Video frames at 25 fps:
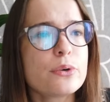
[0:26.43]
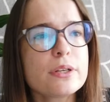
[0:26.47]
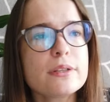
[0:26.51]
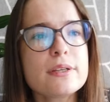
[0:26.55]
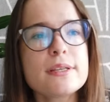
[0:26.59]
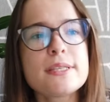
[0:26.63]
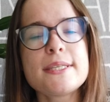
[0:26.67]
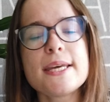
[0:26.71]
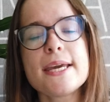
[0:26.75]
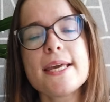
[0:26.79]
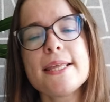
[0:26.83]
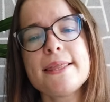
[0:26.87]

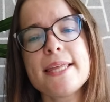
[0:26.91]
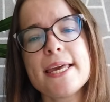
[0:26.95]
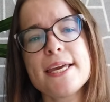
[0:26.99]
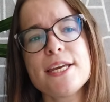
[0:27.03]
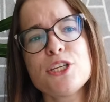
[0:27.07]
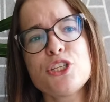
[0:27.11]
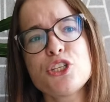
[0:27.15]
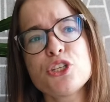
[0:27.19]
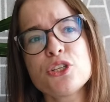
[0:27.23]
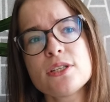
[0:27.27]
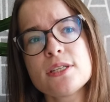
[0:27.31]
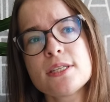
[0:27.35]
real estate
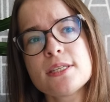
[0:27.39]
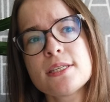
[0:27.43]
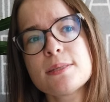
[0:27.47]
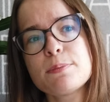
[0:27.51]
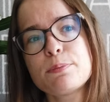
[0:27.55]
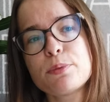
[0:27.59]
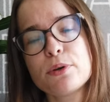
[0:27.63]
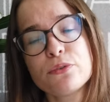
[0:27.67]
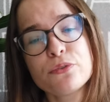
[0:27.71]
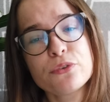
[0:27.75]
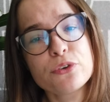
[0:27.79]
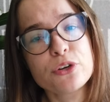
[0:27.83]

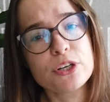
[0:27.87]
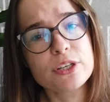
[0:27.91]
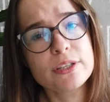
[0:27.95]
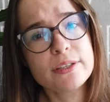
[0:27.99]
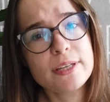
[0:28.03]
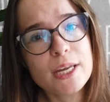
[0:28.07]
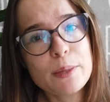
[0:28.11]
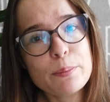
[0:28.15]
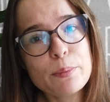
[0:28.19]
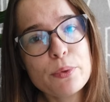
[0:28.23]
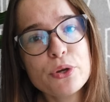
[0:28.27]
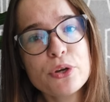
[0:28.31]
agents,
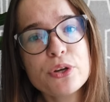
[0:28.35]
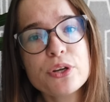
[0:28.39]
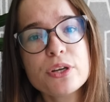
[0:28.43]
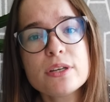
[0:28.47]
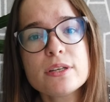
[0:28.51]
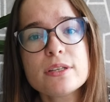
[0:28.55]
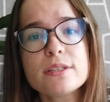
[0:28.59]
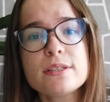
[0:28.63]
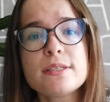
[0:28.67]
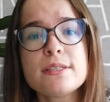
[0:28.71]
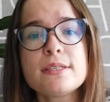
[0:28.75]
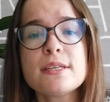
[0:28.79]
preferred
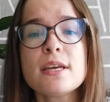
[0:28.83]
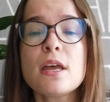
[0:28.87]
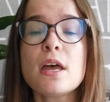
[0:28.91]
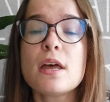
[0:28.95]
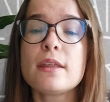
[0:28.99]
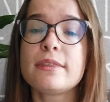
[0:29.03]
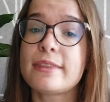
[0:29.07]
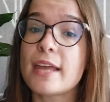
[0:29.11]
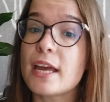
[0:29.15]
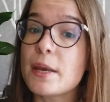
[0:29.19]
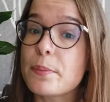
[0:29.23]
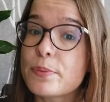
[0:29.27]
neighborhoods,
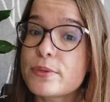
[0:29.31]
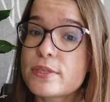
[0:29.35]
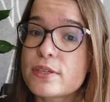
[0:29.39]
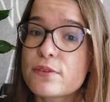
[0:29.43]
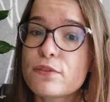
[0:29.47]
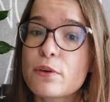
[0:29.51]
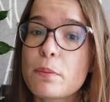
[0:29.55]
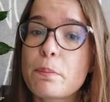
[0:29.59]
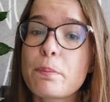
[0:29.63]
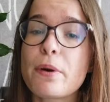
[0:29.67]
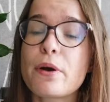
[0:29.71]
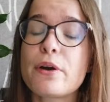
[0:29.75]
types
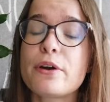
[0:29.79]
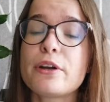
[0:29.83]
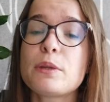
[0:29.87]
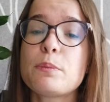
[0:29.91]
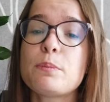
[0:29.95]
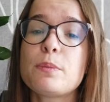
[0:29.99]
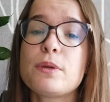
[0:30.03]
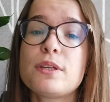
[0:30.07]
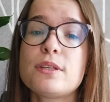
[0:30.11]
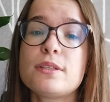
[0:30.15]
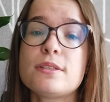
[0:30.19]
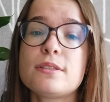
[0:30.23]
of
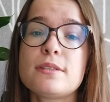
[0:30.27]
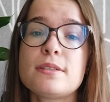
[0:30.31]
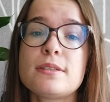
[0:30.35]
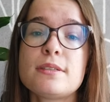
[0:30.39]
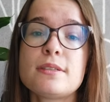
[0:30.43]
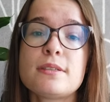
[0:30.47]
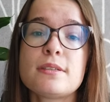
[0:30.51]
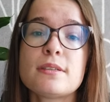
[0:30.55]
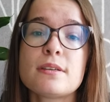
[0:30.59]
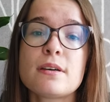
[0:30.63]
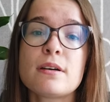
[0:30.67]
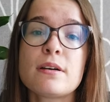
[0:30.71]

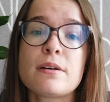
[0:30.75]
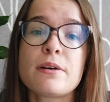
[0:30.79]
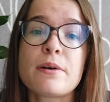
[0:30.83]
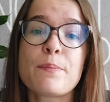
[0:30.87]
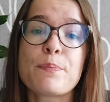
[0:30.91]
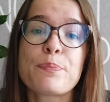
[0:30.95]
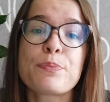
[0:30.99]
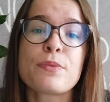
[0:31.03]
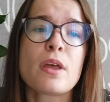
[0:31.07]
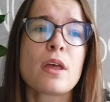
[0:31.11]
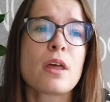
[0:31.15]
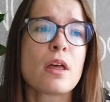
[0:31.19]
apartments,
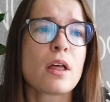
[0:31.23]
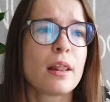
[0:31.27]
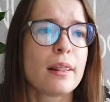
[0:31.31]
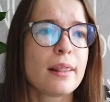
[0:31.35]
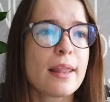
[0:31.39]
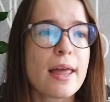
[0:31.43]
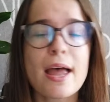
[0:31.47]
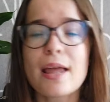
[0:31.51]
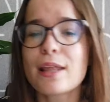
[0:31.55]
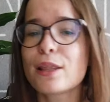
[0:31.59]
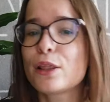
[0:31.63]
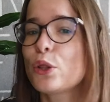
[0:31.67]

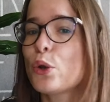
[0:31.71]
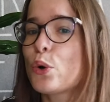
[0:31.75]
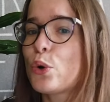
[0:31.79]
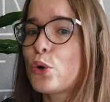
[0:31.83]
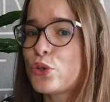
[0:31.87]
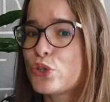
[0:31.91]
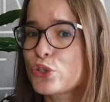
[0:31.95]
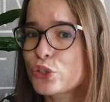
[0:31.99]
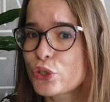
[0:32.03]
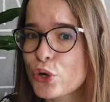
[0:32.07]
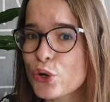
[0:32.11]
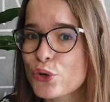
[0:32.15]

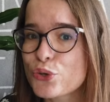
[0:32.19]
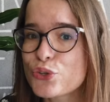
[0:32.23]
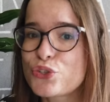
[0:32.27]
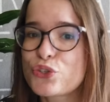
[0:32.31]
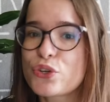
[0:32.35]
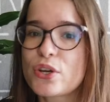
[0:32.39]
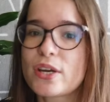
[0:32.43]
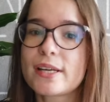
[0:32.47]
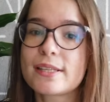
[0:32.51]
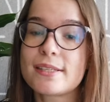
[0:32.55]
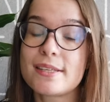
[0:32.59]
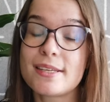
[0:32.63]
landlords,
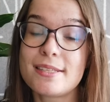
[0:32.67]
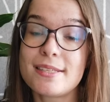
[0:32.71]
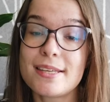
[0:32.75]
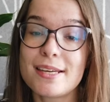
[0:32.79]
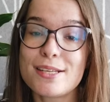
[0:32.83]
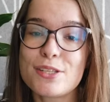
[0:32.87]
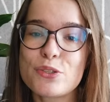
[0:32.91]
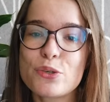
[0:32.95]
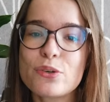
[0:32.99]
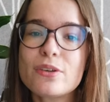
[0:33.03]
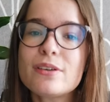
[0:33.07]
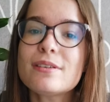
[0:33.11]
contracts,
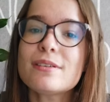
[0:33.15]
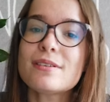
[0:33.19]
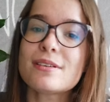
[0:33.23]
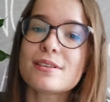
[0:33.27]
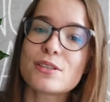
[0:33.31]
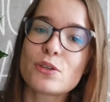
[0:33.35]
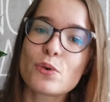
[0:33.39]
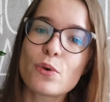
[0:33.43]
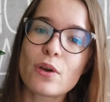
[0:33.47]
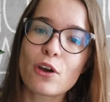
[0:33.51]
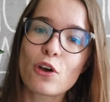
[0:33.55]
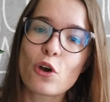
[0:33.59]
etc.
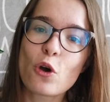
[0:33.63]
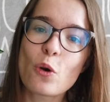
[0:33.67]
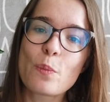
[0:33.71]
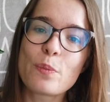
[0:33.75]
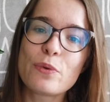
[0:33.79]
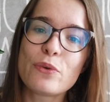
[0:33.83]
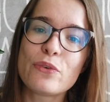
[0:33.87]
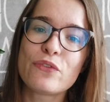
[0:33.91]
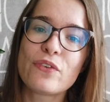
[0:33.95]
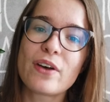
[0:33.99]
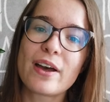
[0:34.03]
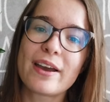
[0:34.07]
So I
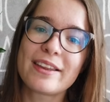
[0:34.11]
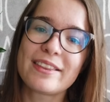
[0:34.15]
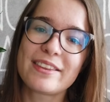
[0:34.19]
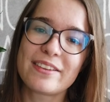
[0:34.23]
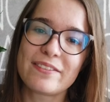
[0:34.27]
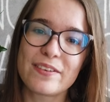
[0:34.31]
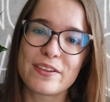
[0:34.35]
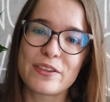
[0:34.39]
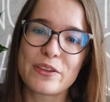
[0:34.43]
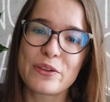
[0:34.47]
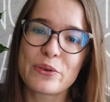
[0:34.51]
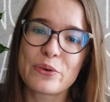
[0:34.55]
hope you find
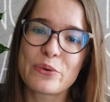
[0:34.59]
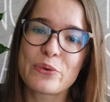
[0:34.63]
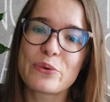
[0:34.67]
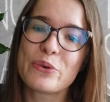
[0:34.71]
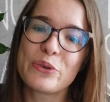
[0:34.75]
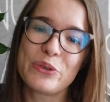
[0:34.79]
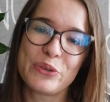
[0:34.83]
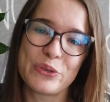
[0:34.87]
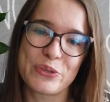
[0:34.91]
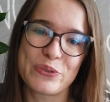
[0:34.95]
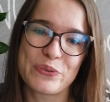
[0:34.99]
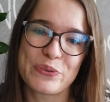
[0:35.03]
the
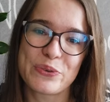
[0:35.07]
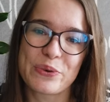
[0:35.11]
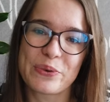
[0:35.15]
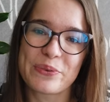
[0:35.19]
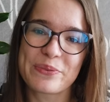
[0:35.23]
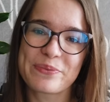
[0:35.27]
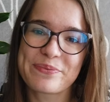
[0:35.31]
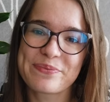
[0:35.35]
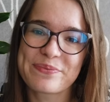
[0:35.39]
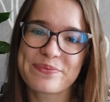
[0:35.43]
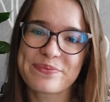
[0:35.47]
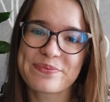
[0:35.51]
video useful.
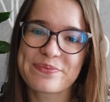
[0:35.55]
